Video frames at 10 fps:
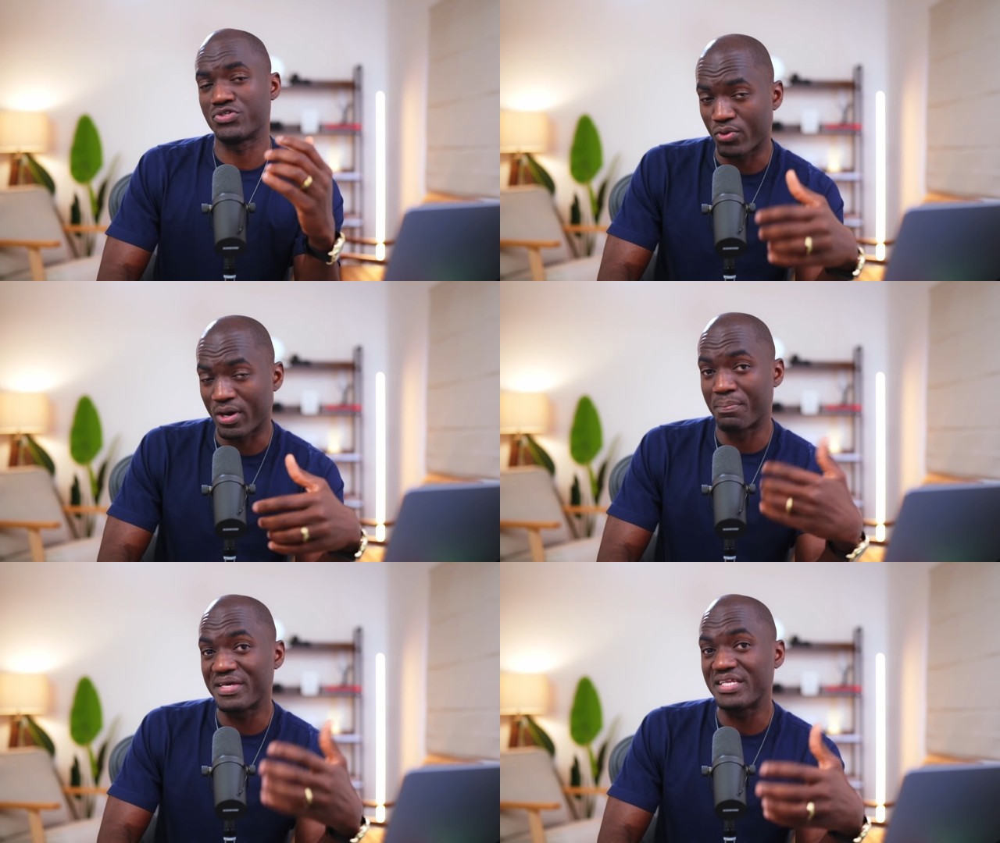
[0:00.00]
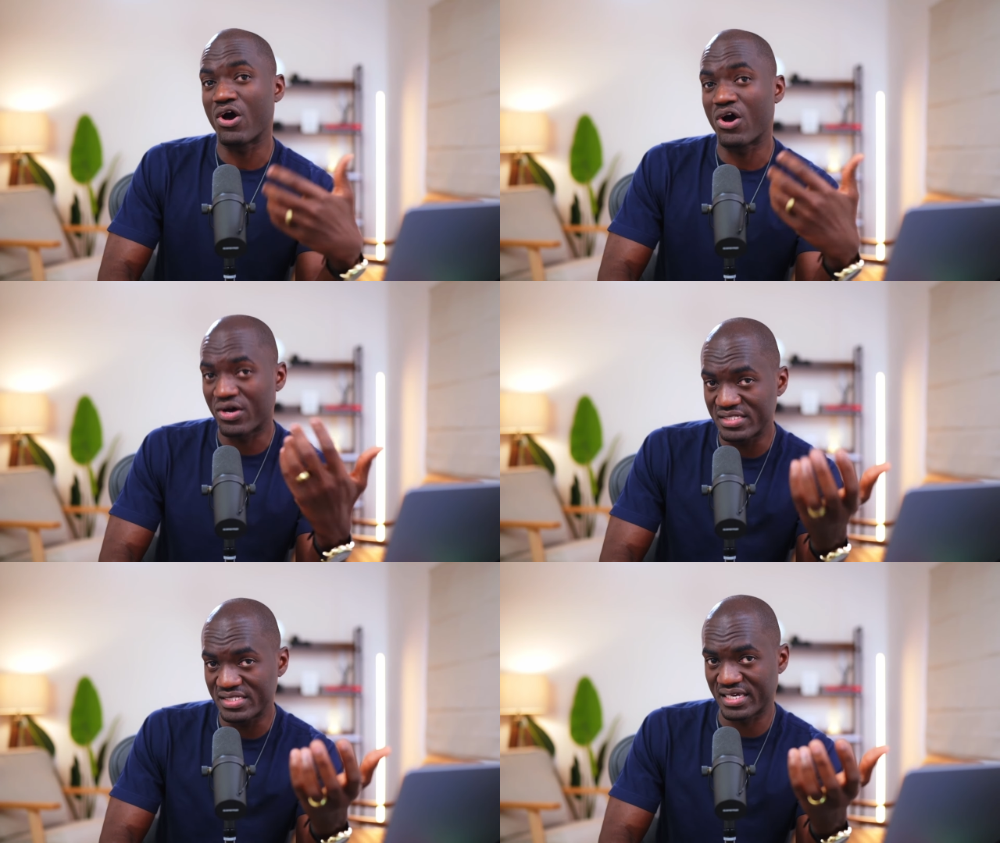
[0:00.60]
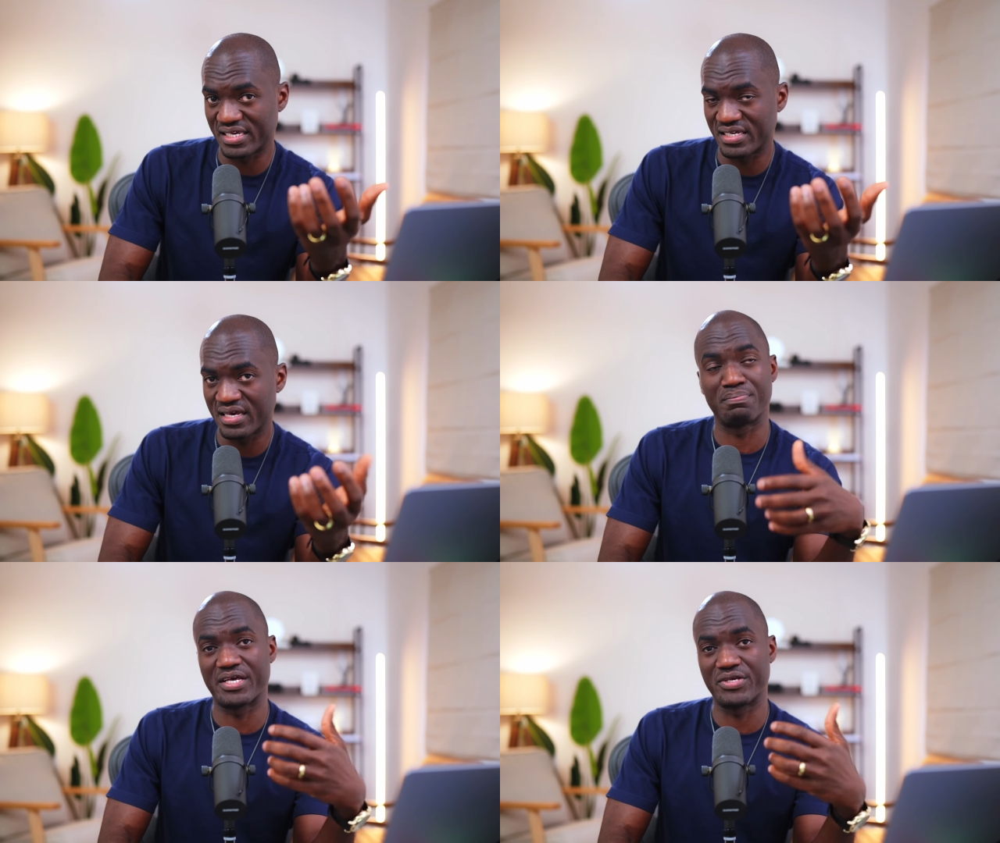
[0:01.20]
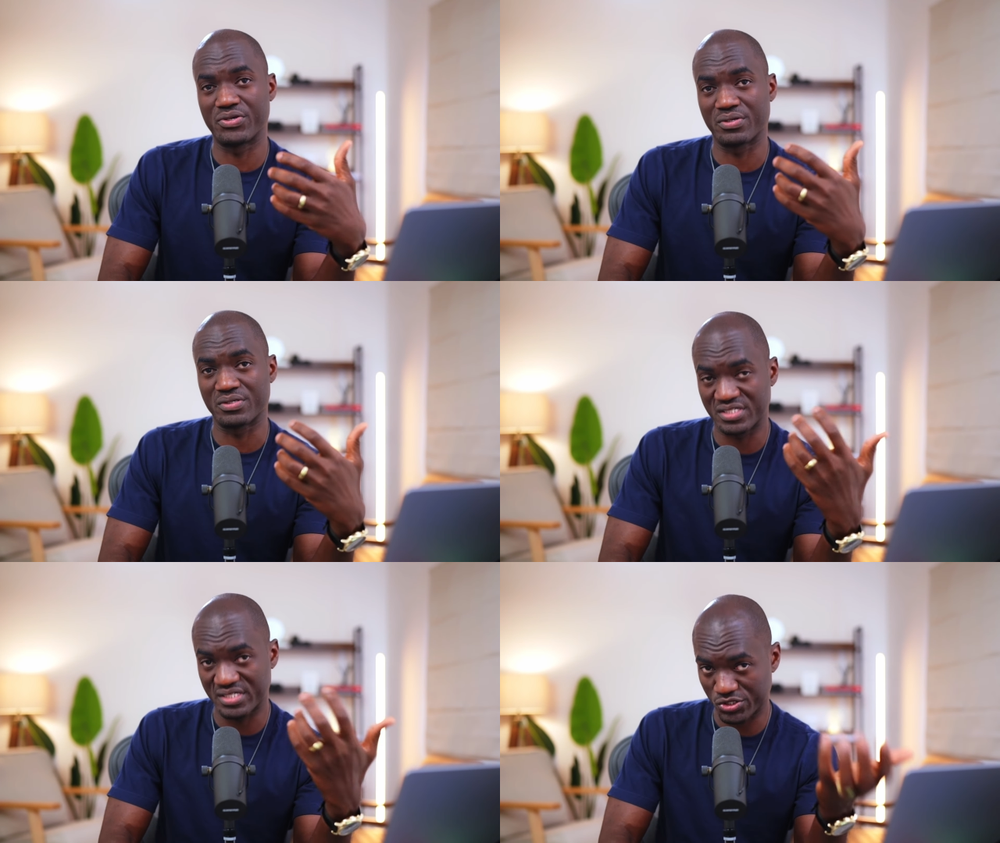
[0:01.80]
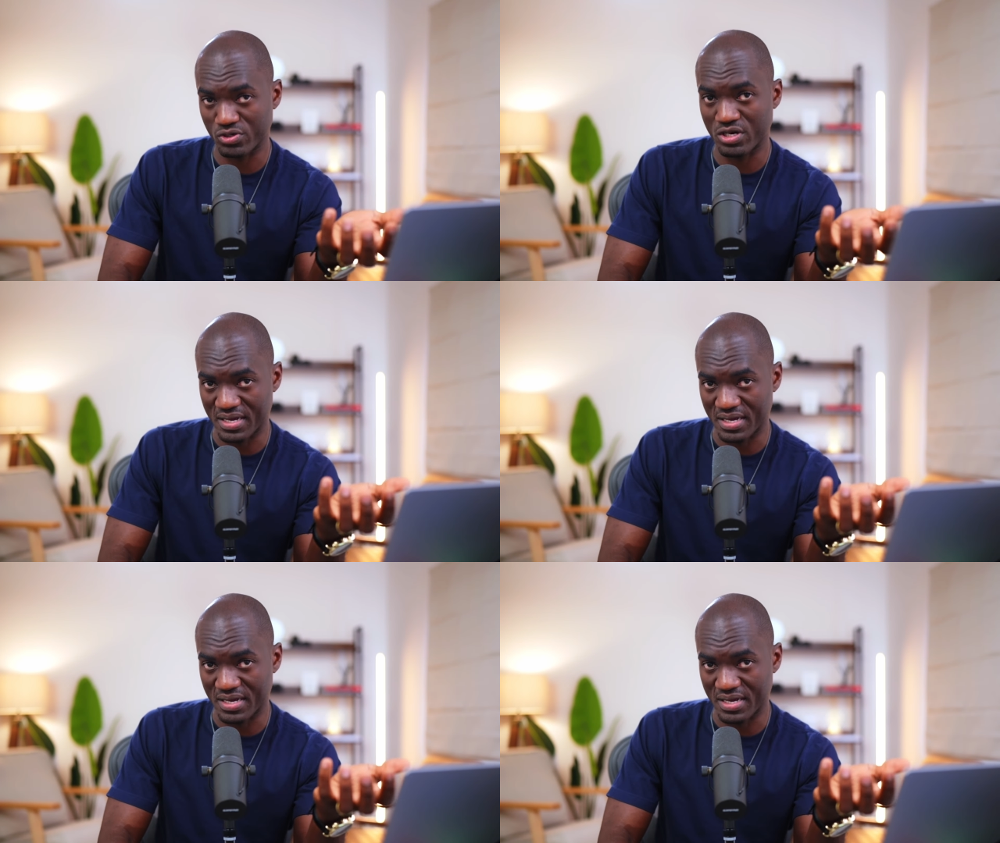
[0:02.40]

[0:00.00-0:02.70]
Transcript: you are being haunted by your sexual